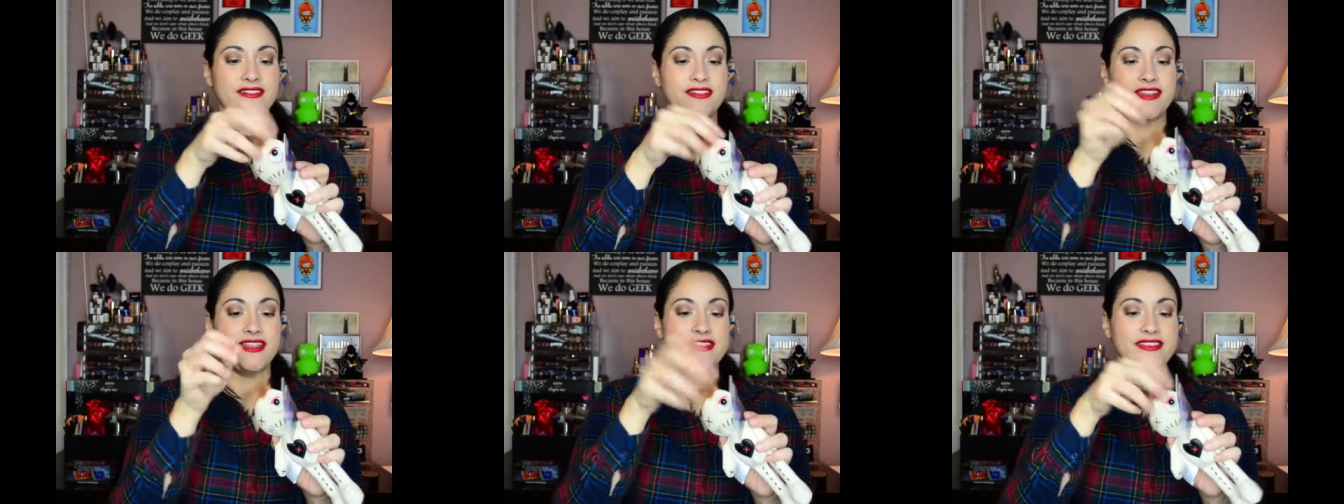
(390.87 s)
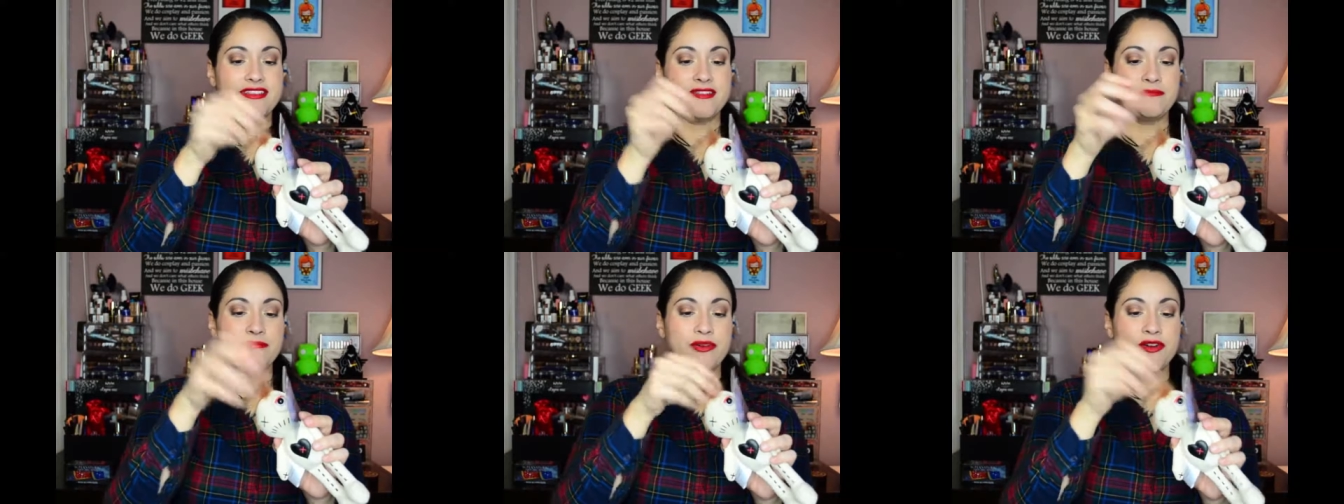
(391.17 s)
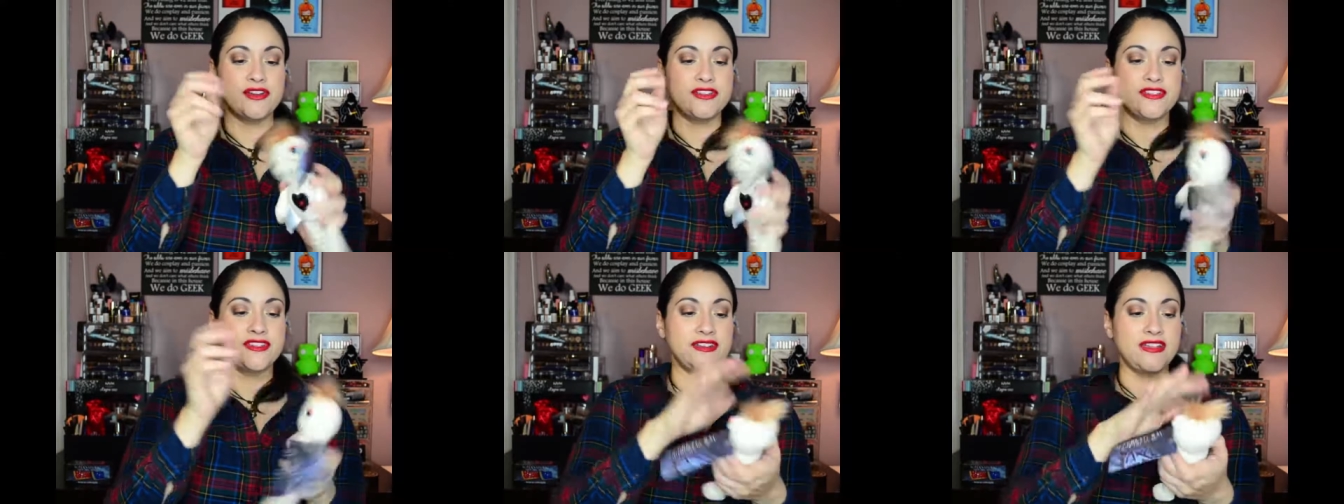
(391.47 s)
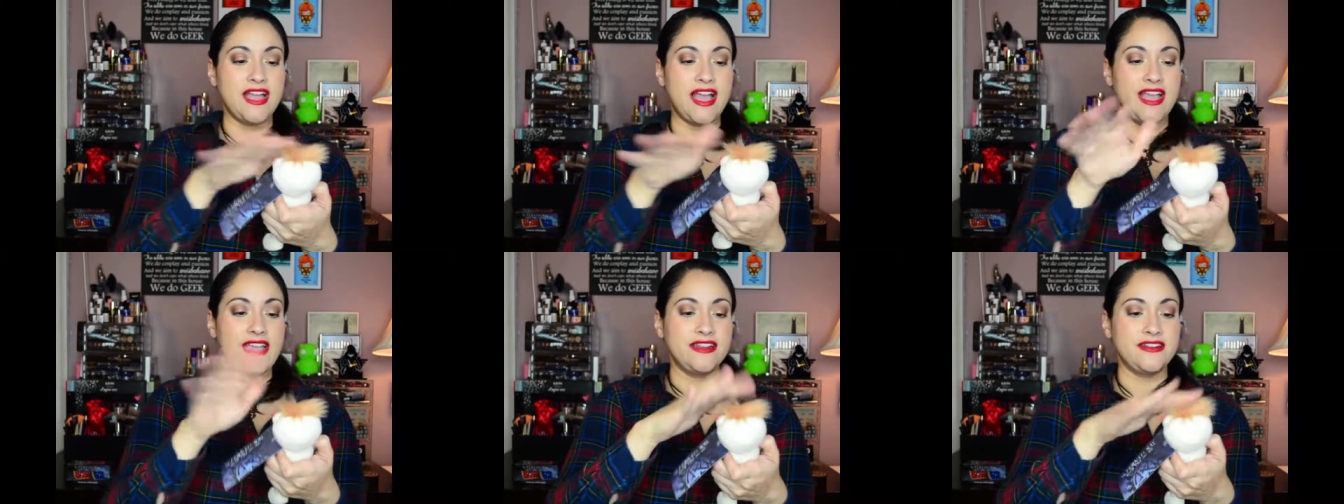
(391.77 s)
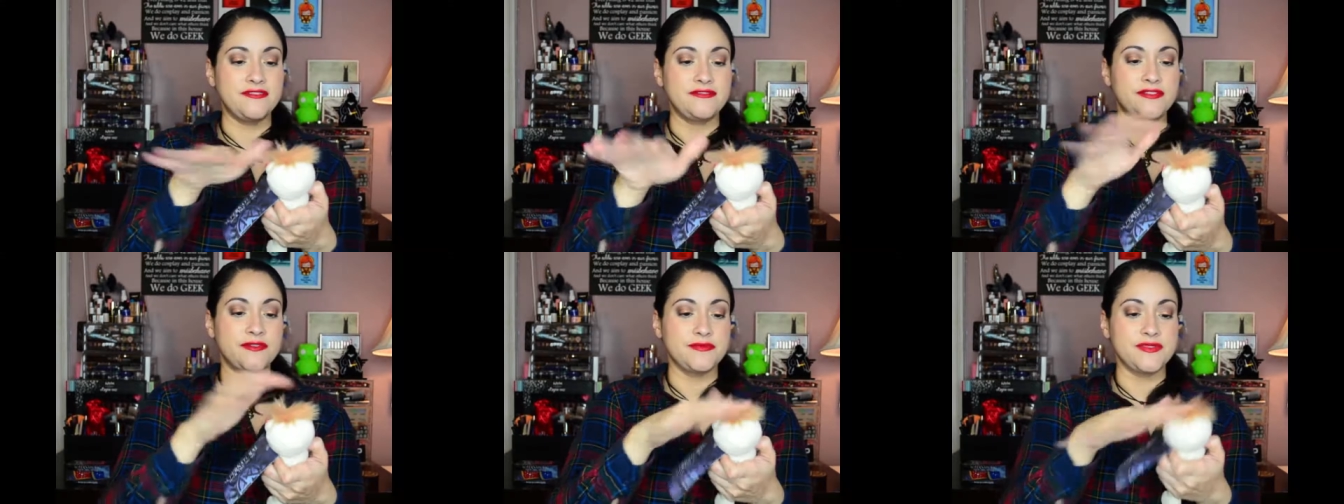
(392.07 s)
get some personal
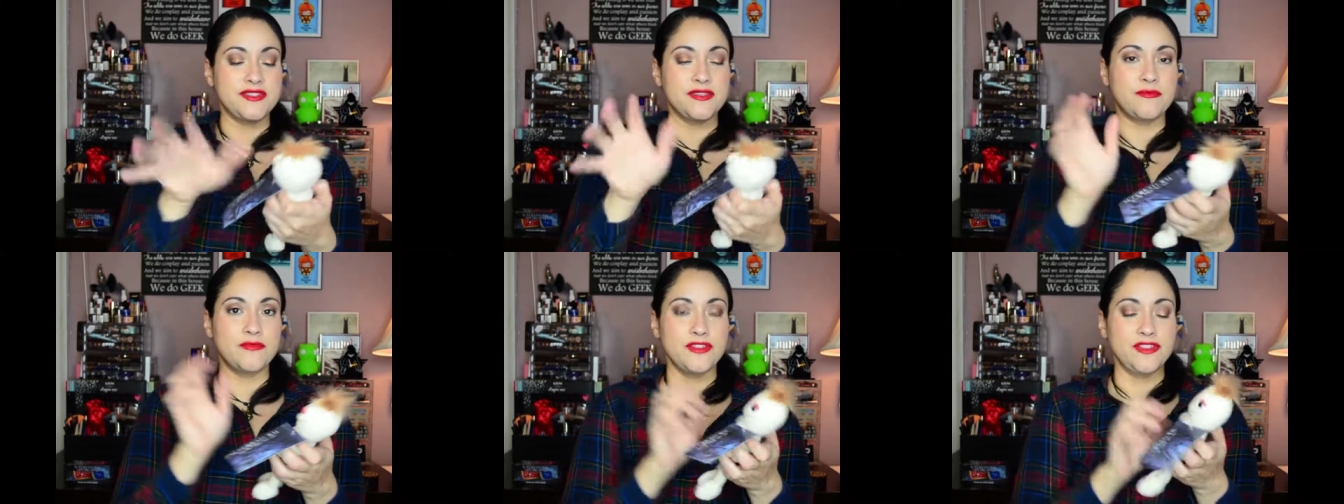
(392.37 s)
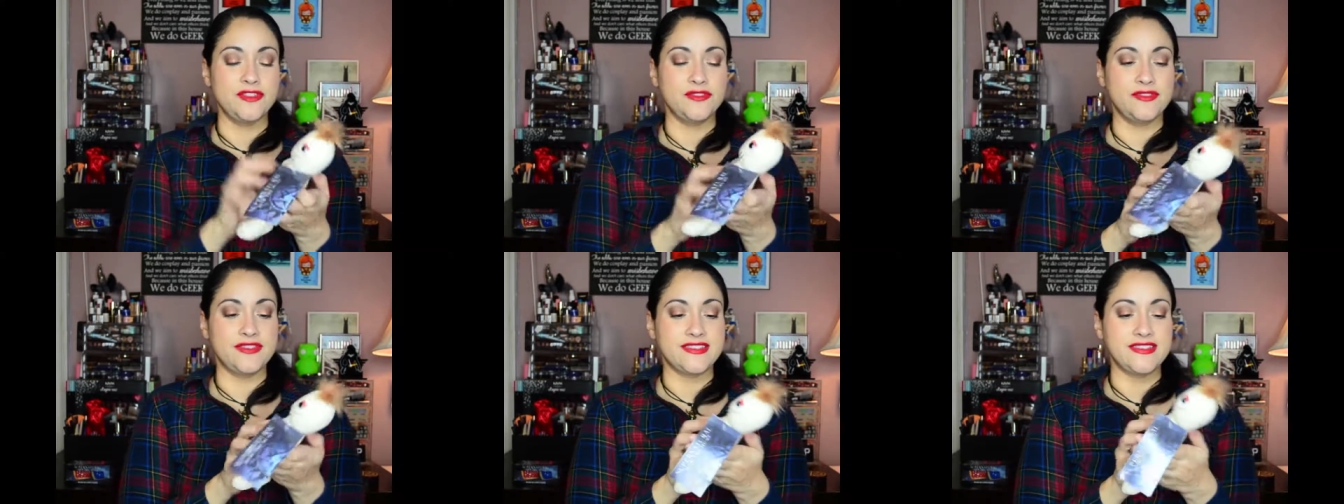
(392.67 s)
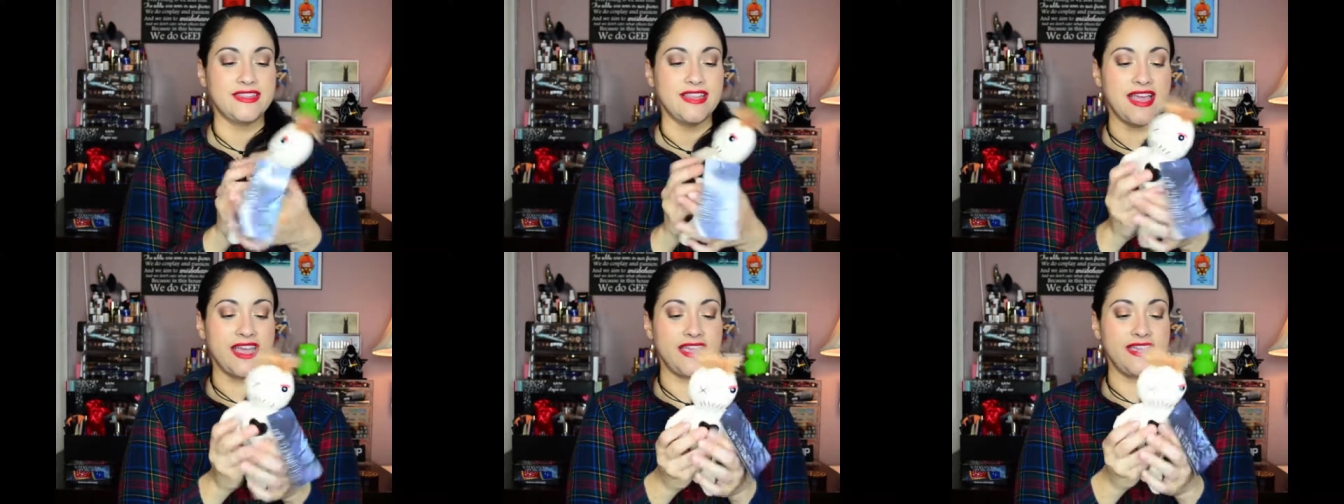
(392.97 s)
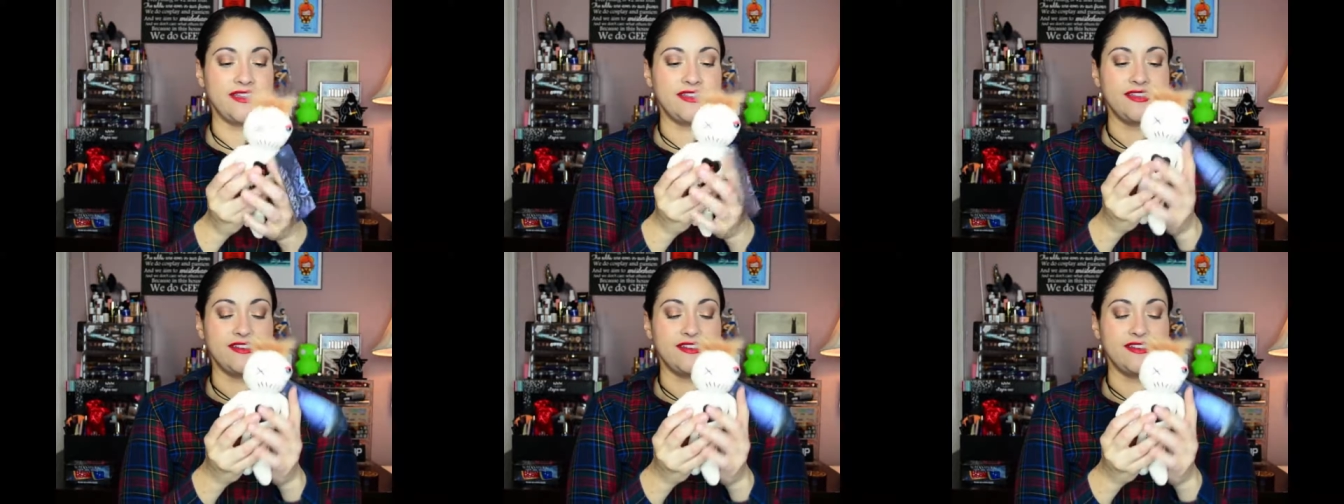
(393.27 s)
item from someone you dislike.